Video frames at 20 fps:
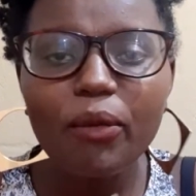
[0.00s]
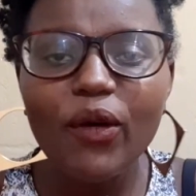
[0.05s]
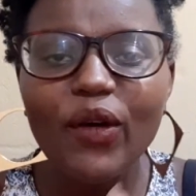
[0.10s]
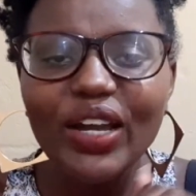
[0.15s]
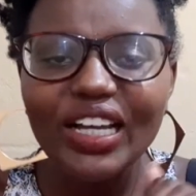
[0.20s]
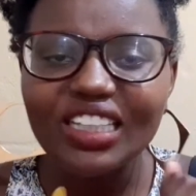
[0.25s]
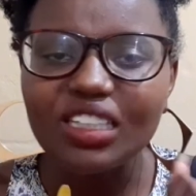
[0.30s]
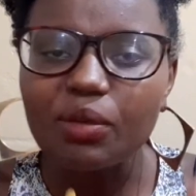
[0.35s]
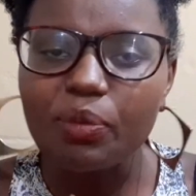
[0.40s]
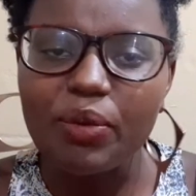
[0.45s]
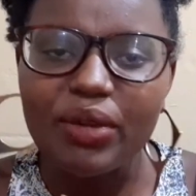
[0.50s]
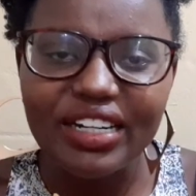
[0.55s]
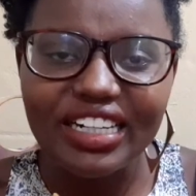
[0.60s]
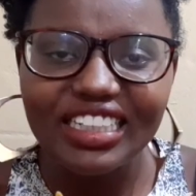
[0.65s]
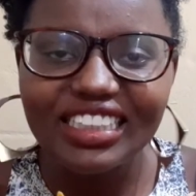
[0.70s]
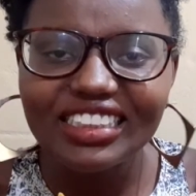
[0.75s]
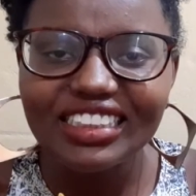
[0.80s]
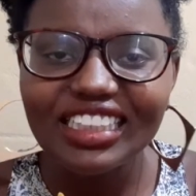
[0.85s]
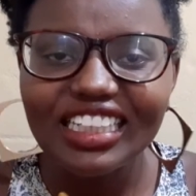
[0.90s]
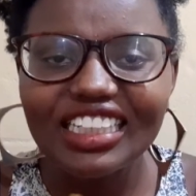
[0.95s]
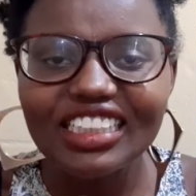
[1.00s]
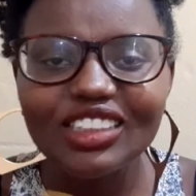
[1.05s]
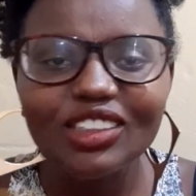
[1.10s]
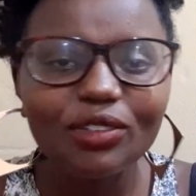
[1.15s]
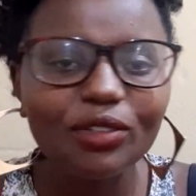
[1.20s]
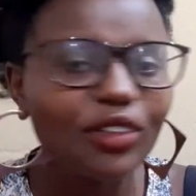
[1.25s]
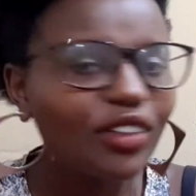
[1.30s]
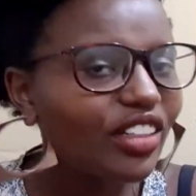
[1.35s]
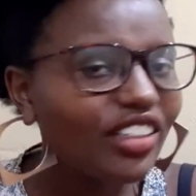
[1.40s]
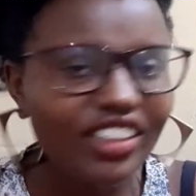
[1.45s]
experiences
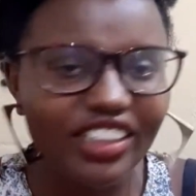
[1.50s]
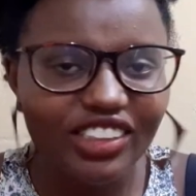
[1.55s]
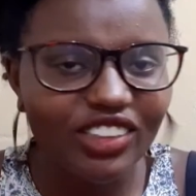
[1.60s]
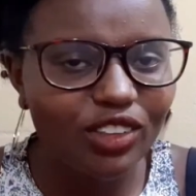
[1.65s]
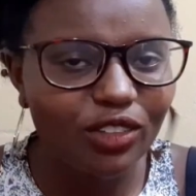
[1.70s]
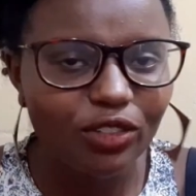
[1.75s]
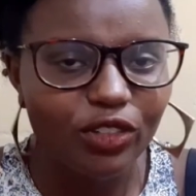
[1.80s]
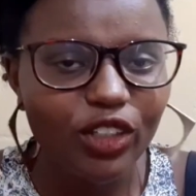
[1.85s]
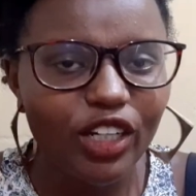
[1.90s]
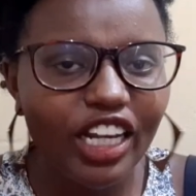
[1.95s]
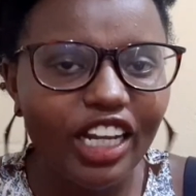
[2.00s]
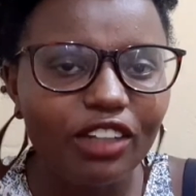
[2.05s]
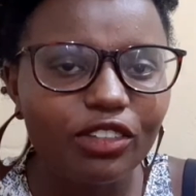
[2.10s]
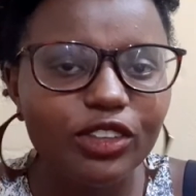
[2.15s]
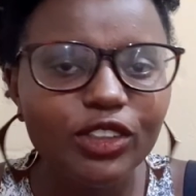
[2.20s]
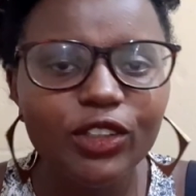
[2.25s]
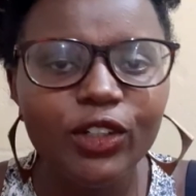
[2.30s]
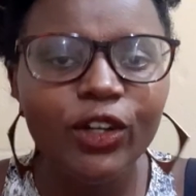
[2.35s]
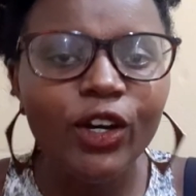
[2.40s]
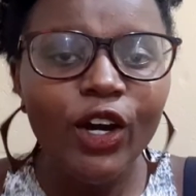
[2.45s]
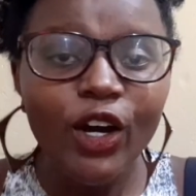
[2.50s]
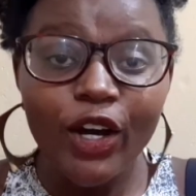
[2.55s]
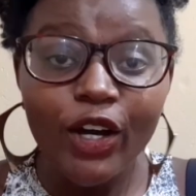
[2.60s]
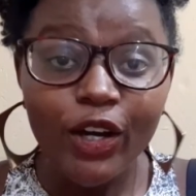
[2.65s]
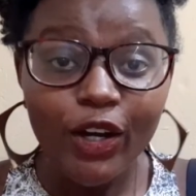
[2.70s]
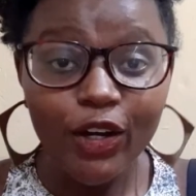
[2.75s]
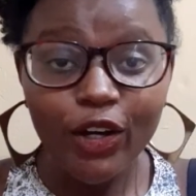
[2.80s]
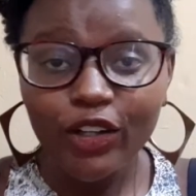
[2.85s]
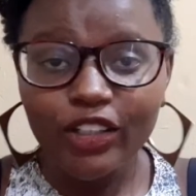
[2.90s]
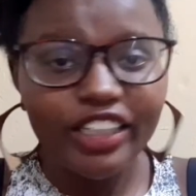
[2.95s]
for the rest of your life. So
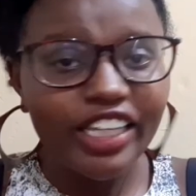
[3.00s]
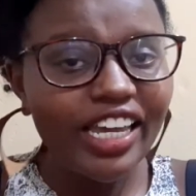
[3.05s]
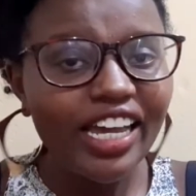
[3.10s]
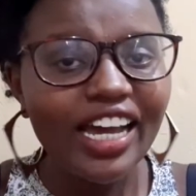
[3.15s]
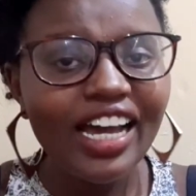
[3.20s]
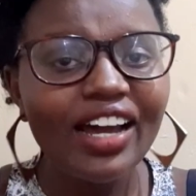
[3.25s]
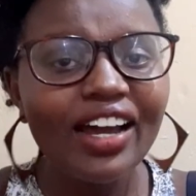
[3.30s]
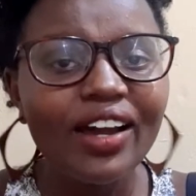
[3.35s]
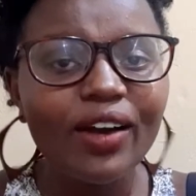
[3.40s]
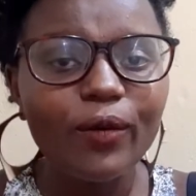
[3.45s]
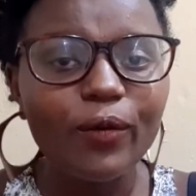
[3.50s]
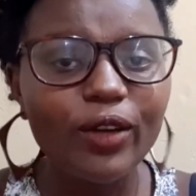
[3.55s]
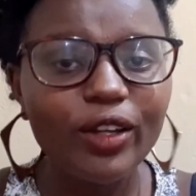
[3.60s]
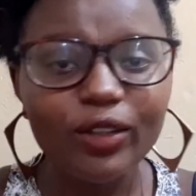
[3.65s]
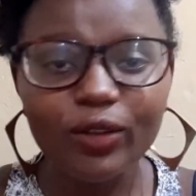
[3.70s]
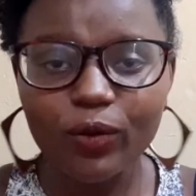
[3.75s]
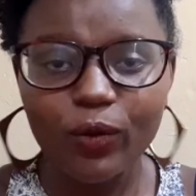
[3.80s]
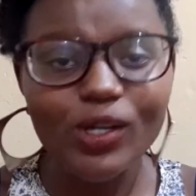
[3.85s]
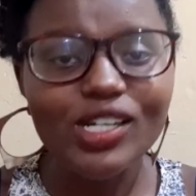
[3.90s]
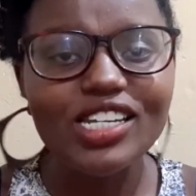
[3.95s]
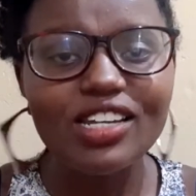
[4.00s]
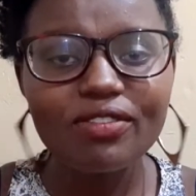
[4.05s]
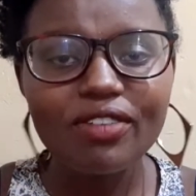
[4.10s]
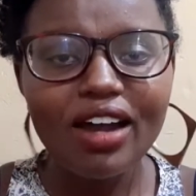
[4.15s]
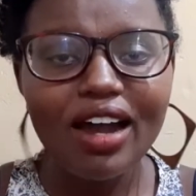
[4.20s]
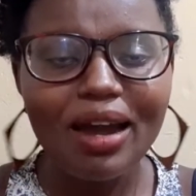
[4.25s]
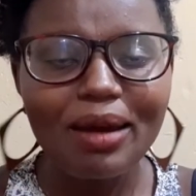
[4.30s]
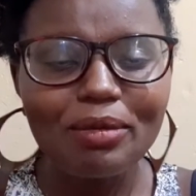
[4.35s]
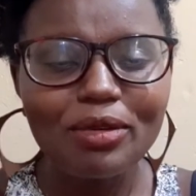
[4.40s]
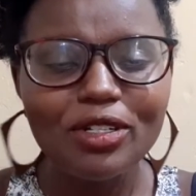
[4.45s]
go there with whatever
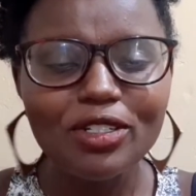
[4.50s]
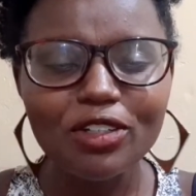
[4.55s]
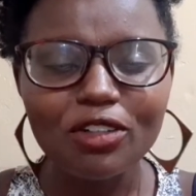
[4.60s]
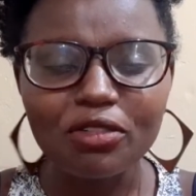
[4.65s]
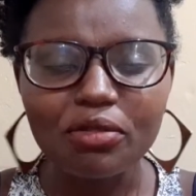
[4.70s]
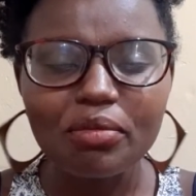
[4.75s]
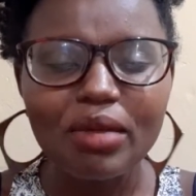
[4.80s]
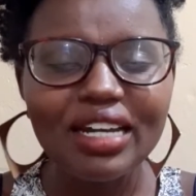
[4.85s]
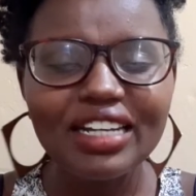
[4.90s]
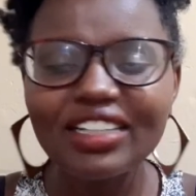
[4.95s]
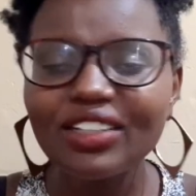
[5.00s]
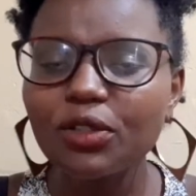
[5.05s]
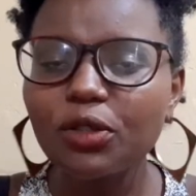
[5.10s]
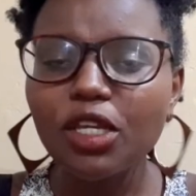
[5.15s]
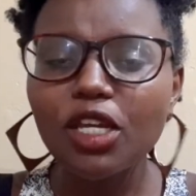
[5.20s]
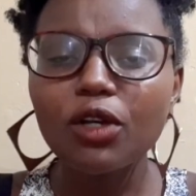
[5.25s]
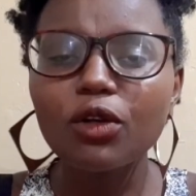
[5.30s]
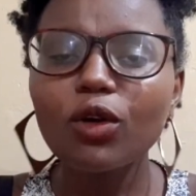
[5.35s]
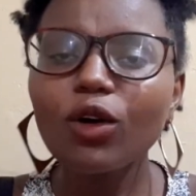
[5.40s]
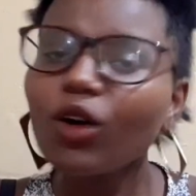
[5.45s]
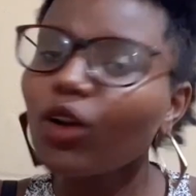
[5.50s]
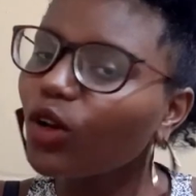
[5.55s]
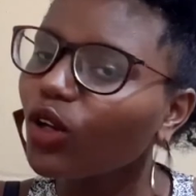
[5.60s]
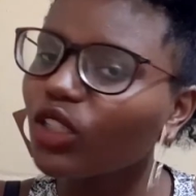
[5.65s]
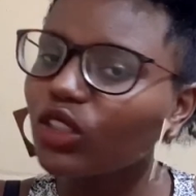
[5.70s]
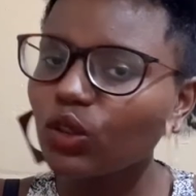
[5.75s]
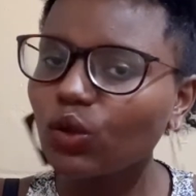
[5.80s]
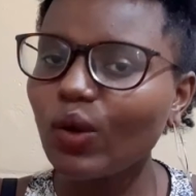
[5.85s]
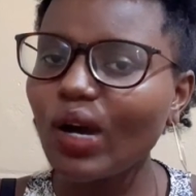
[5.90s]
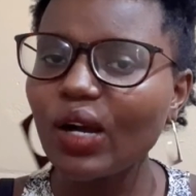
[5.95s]
amount of money. You can
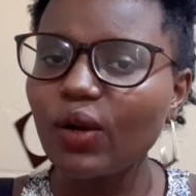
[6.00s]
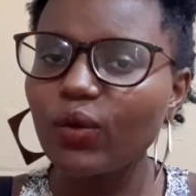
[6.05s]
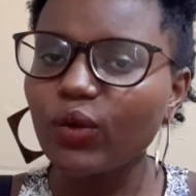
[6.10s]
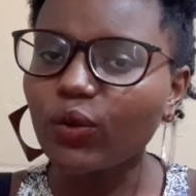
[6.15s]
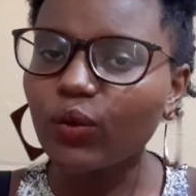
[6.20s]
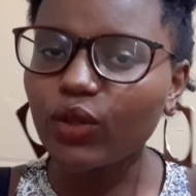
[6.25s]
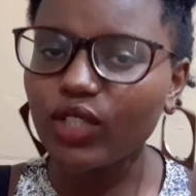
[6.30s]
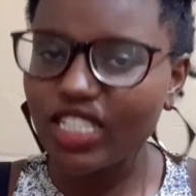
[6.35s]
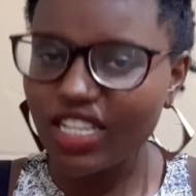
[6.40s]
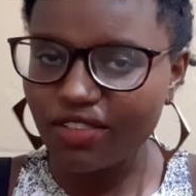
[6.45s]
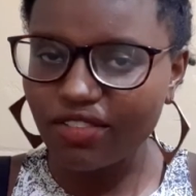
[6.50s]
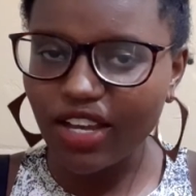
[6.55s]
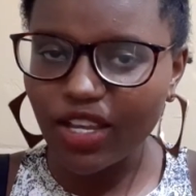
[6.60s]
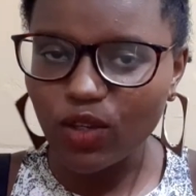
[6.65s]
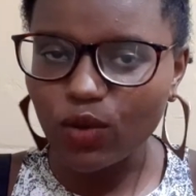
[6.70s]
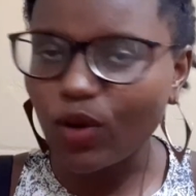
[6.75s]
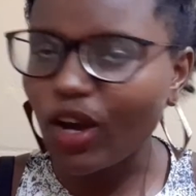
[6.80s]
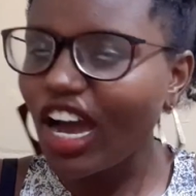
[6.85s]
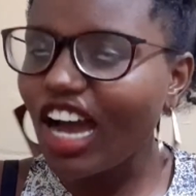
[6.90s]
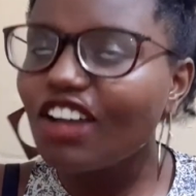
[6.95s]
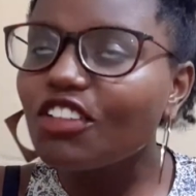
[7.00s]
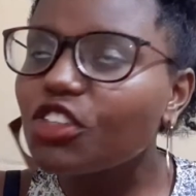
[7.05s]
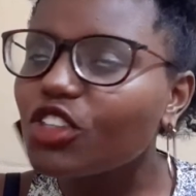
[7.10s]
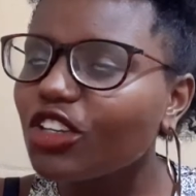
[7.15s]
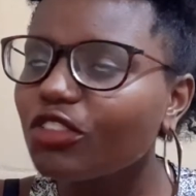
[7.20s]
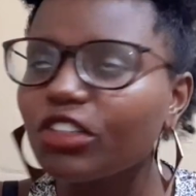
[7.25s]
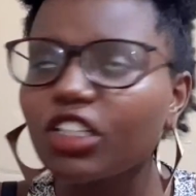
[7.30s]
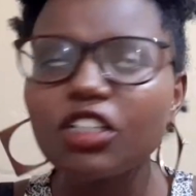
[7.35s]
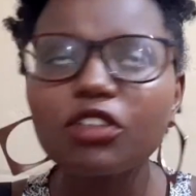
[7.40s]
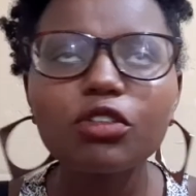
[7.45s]
always work with whatever you have. So
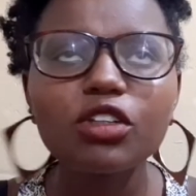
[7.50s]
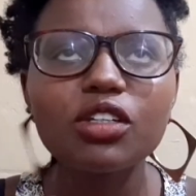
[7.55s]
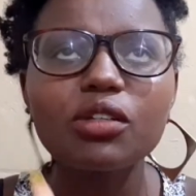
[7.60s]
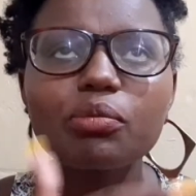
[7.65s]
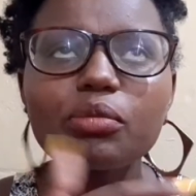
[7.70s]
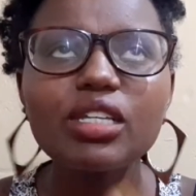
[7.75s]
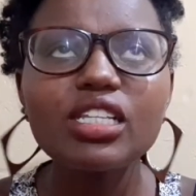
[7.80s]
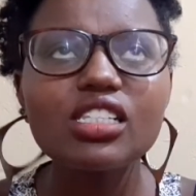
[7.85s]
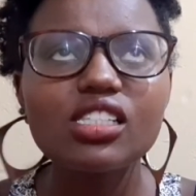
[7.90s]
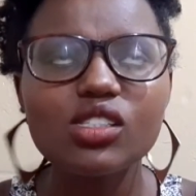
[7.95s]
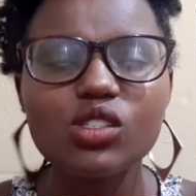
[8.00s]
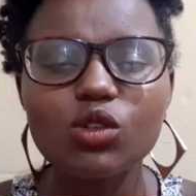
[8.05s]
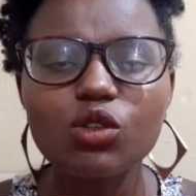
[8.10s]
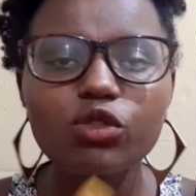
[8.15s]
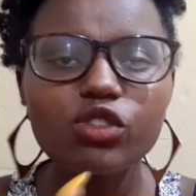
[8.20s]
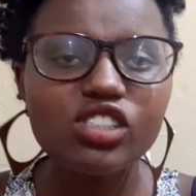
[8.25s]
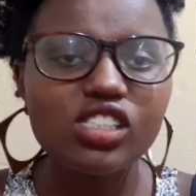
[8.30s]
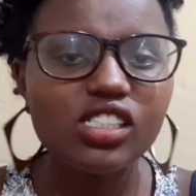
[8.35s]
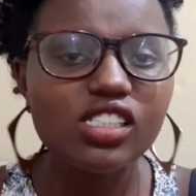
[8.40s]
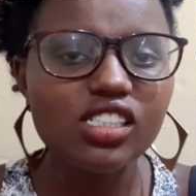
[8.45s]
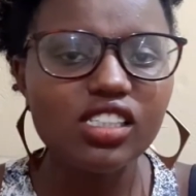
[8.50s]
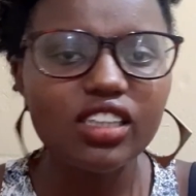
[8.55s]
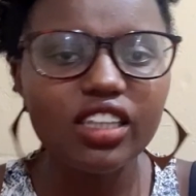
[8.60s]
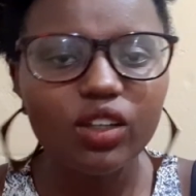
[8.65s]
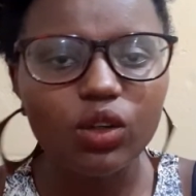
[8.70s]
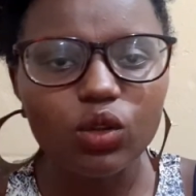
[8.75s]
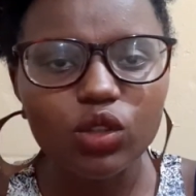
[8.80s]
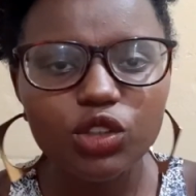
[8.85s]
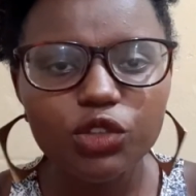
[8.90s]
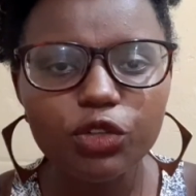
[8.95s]
even if it means you visiting the
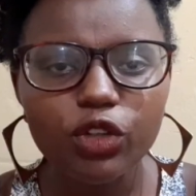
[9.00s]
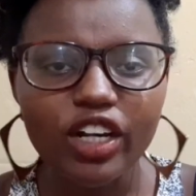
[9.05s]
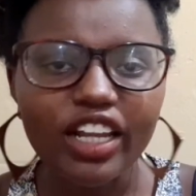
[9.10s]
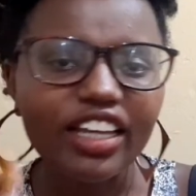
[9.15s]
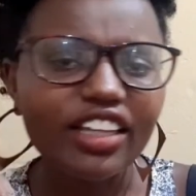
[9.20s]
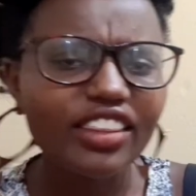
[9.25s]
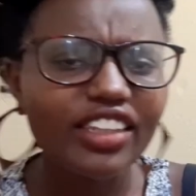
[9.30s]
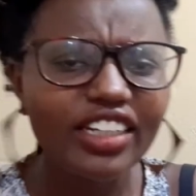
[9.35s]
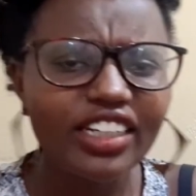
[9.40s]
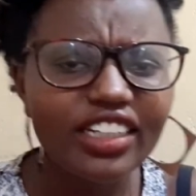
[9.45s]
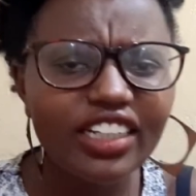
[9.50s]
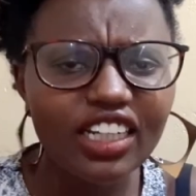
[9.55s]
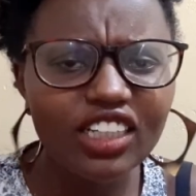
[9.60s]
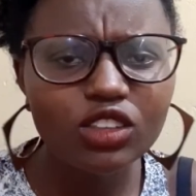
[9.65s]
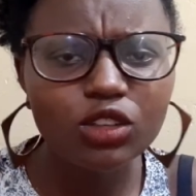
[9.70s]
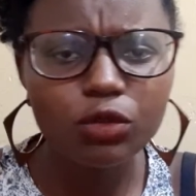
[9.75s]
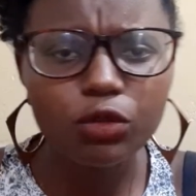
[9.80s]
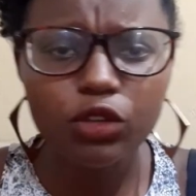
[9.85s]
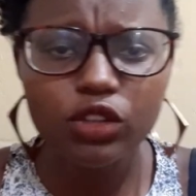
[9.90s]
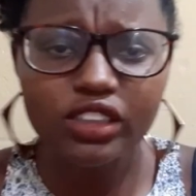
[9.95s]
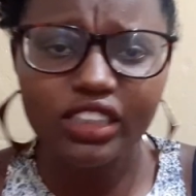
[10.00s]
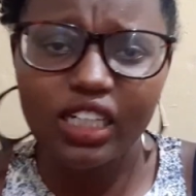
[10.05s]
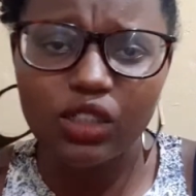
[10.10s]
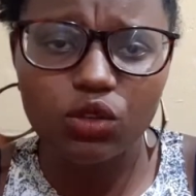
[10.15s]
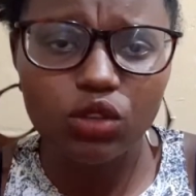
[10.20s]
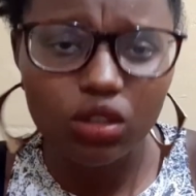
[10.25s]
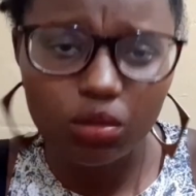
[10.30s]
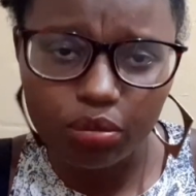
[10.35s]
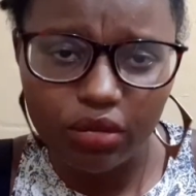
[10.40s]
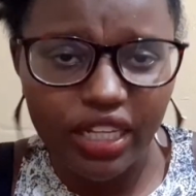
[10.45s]
coast for like 3 days, of course that
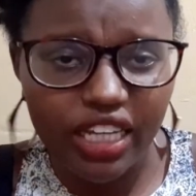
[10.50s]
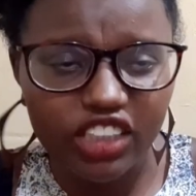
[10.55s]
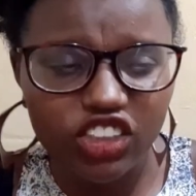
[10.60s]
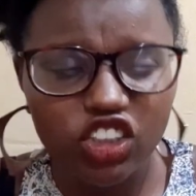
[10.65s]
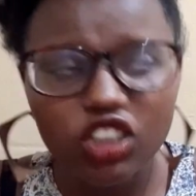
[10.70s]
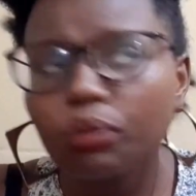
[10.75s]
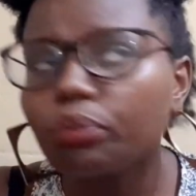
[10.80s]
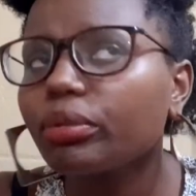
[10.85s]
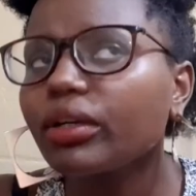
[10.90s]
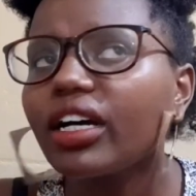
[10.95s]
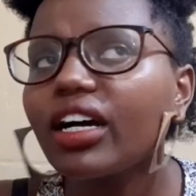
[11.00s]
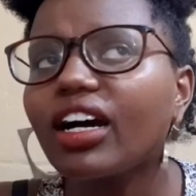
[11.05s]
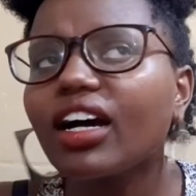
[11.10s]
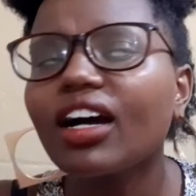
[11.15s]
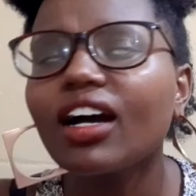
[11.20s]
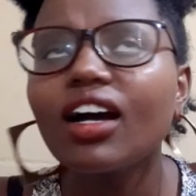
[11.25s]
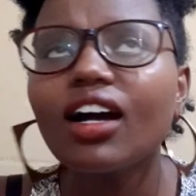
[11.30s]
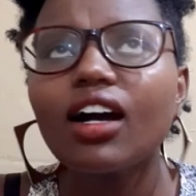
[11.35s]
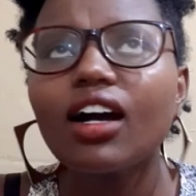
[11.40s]
will be a cheaper